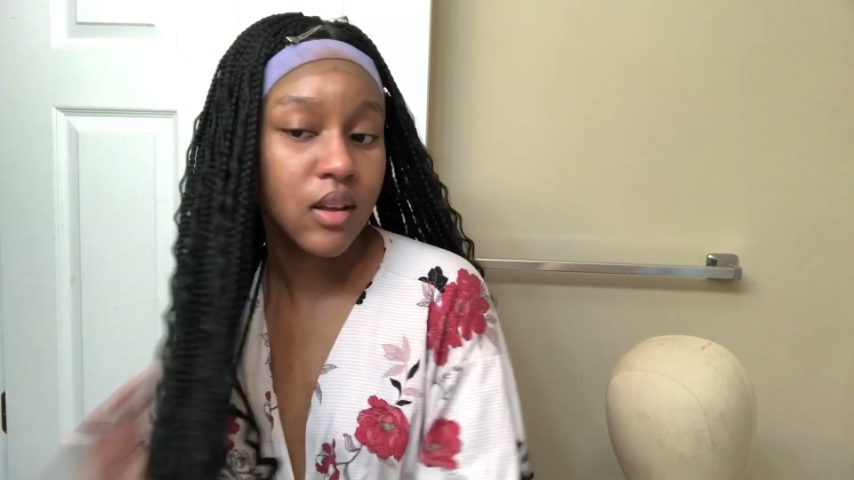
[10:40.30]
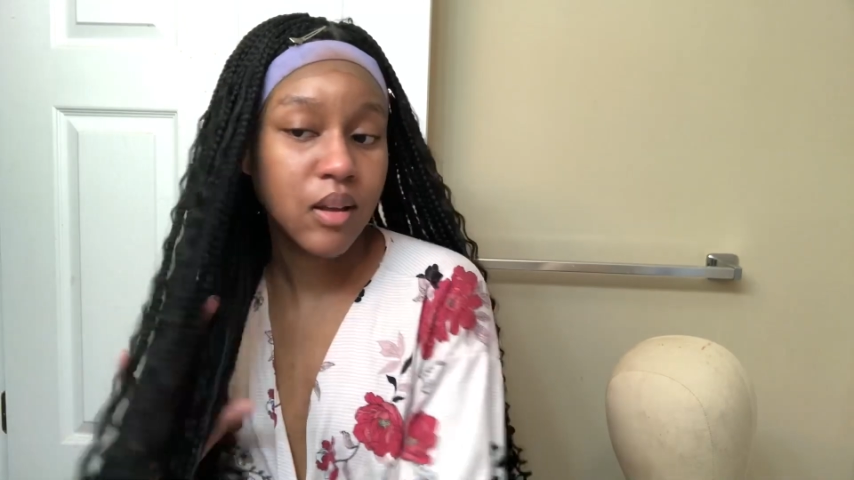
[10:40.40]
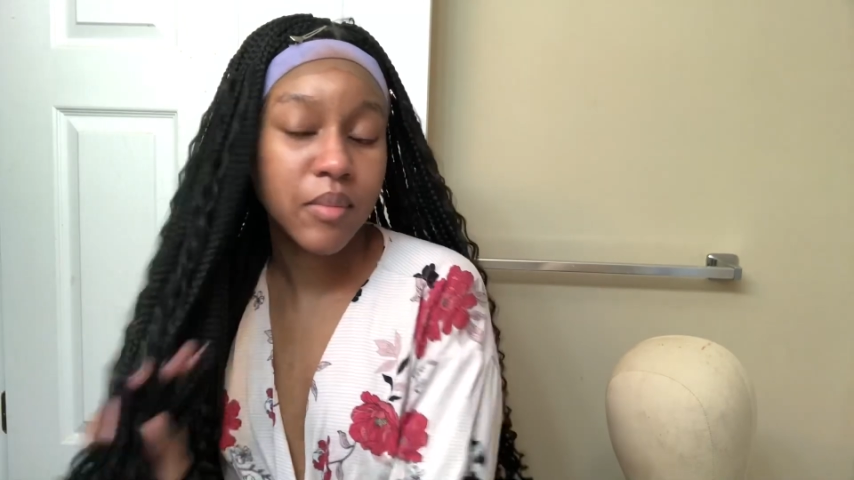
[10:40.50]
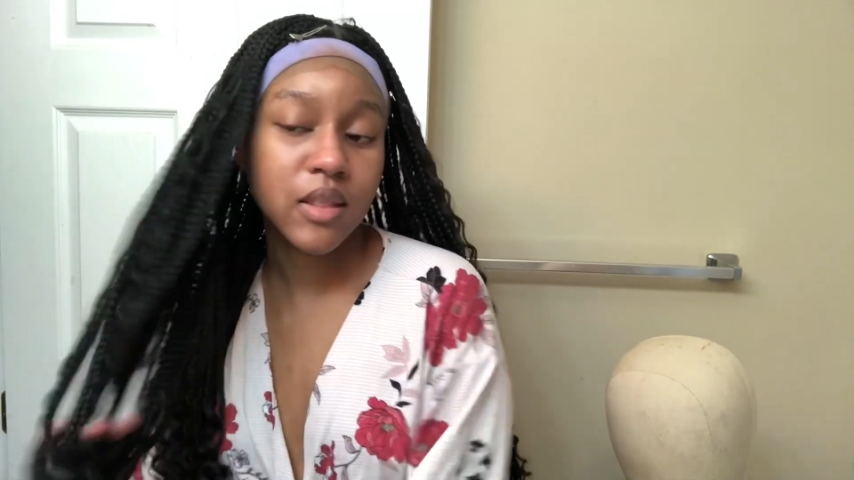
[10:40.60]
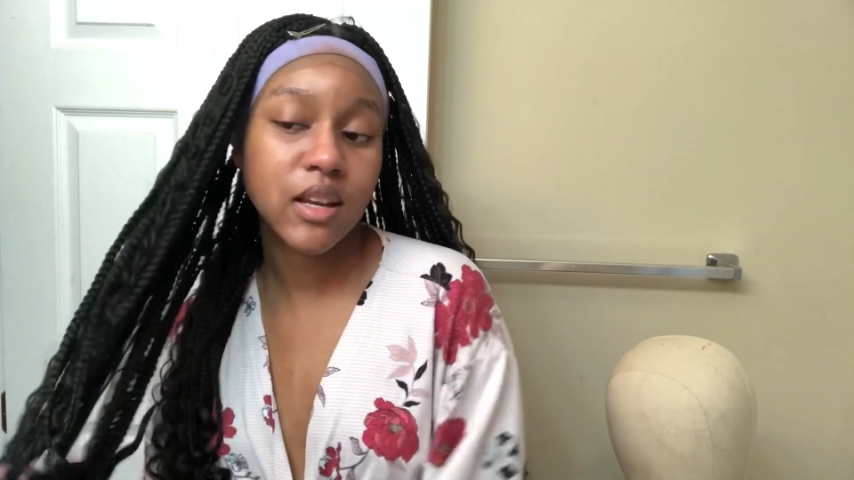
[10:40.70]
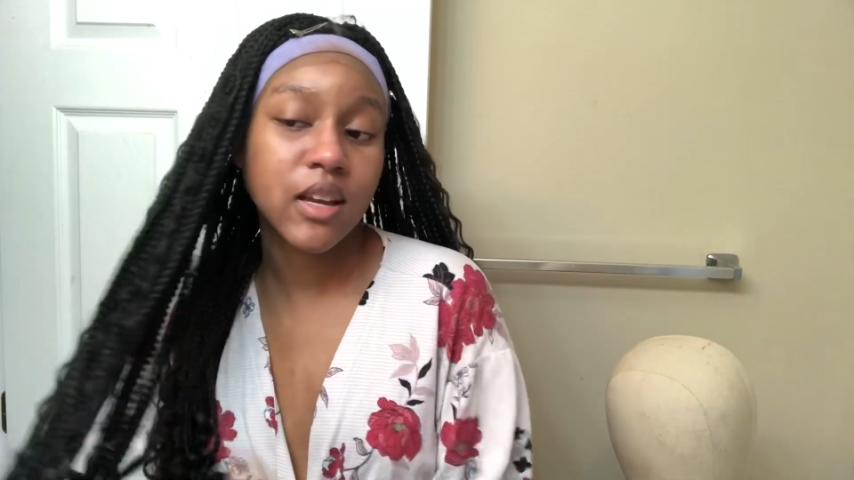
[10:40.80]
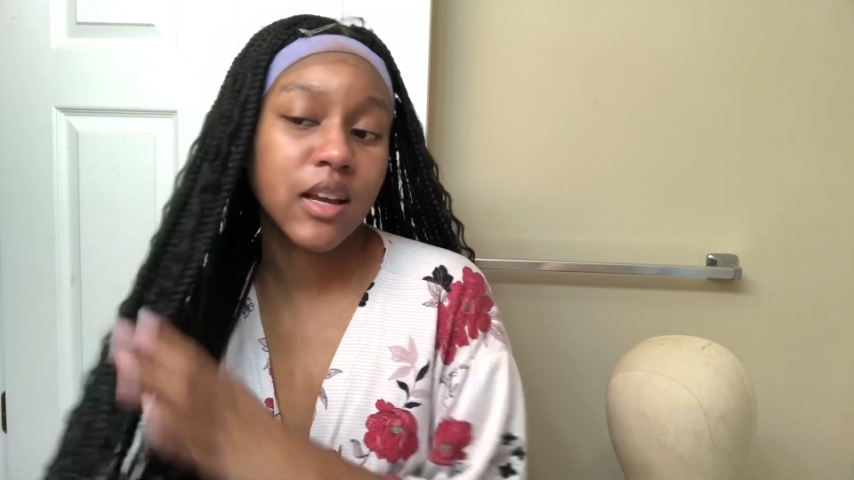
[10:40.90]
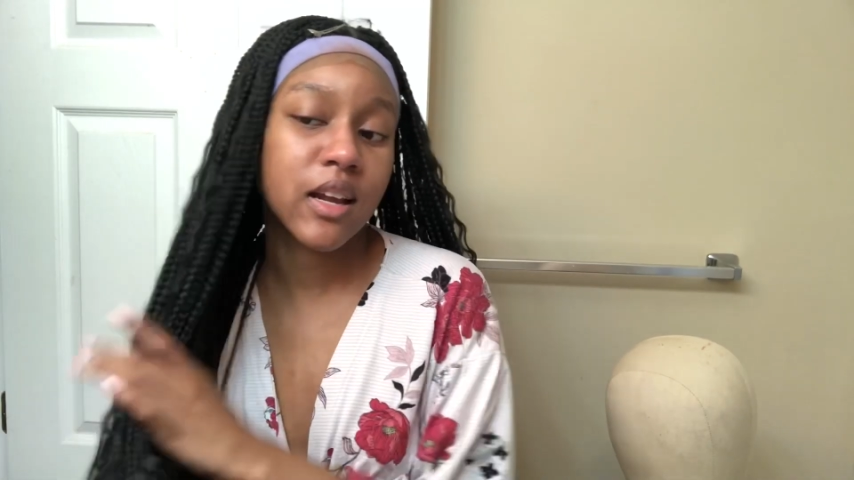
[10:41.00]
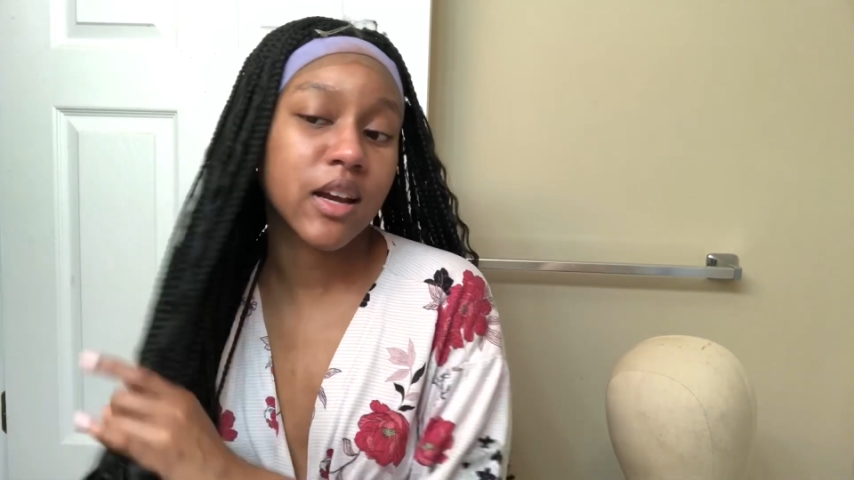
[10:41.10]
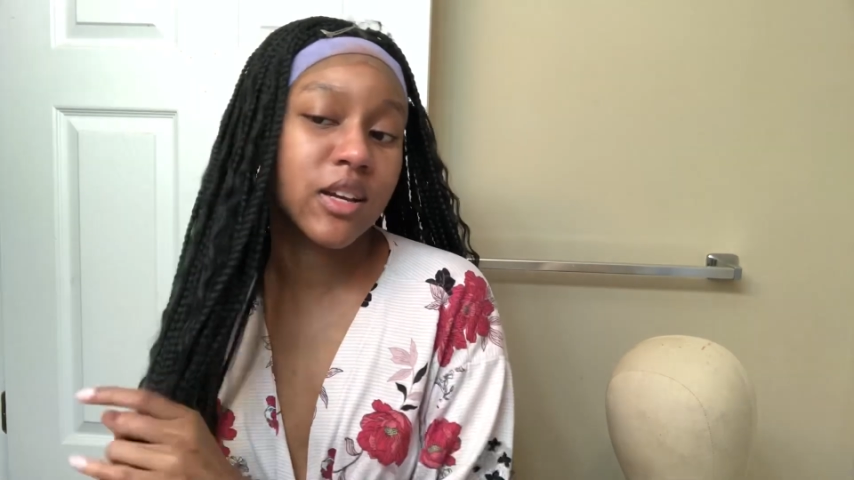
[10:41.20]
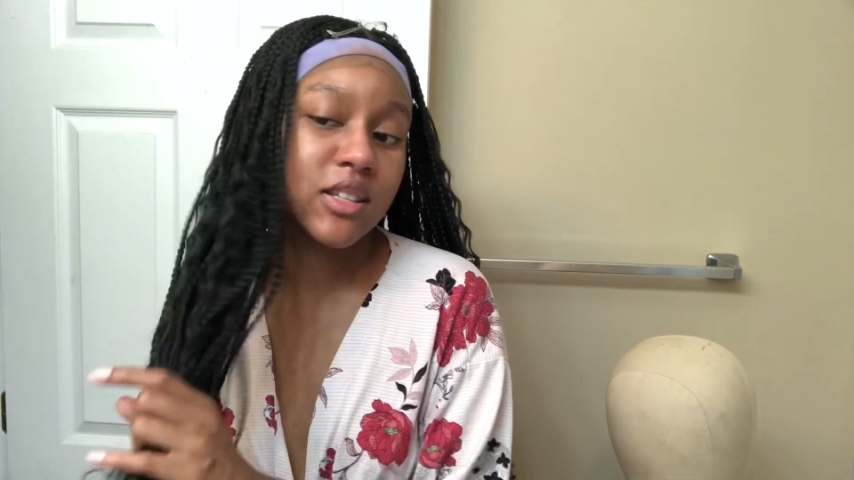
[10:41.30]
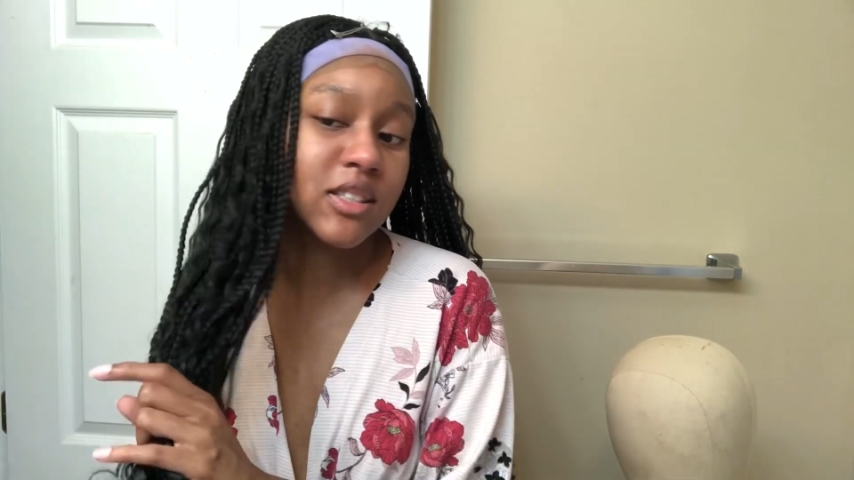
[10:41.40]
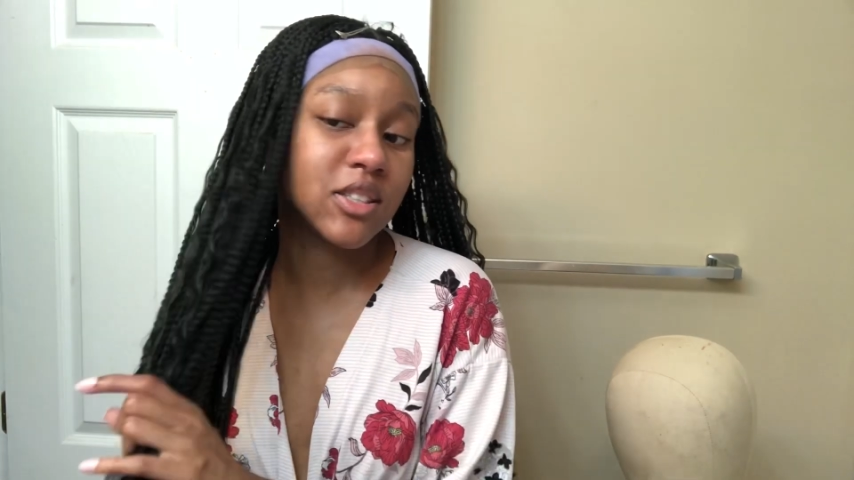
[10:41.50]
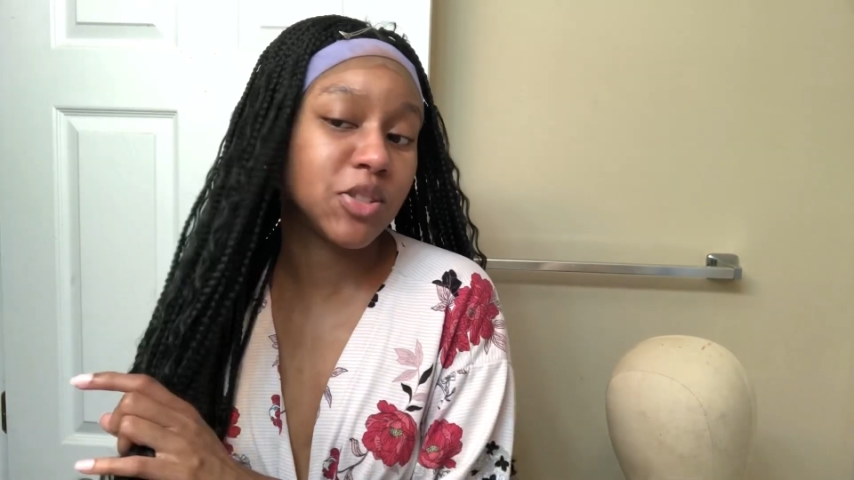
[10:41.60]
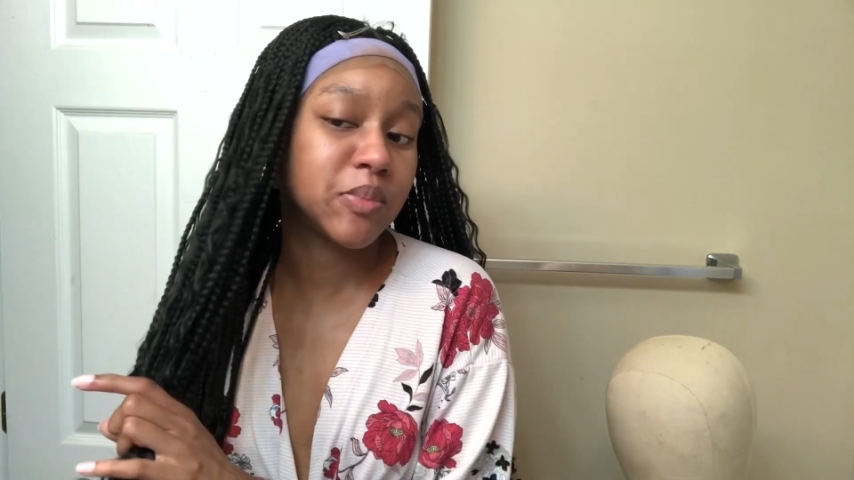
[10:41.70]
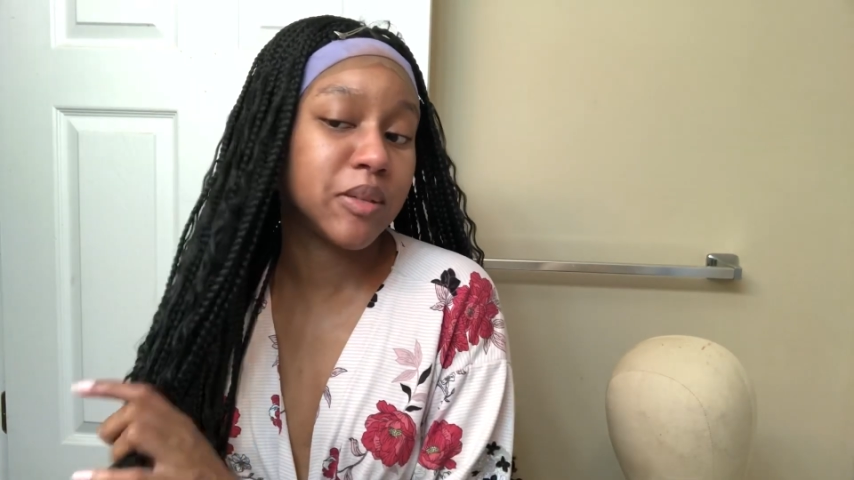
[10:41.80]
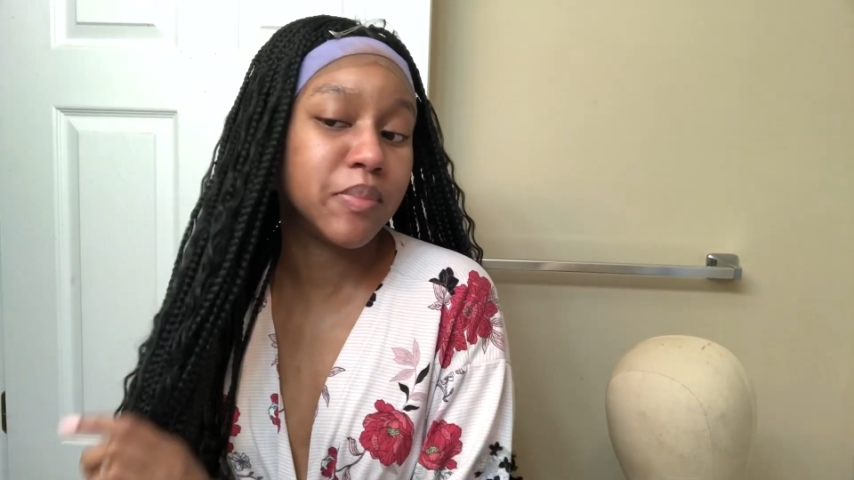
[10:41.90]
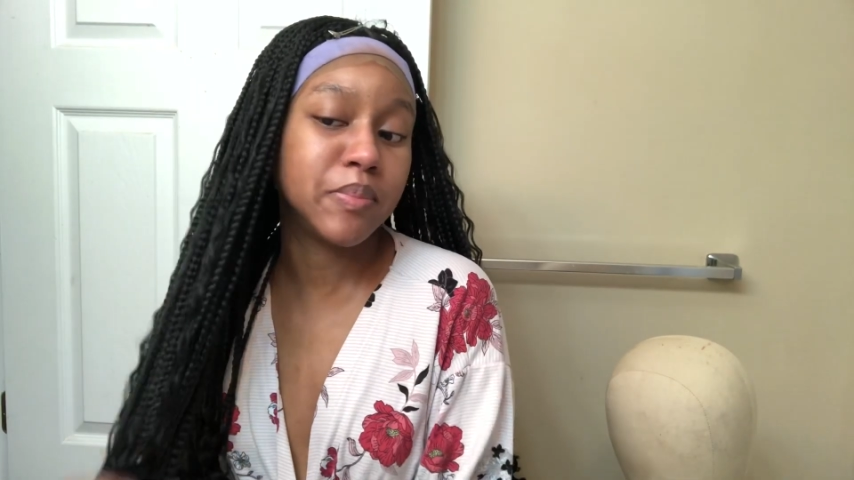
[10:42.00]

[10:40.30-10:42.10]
But then again, I could just be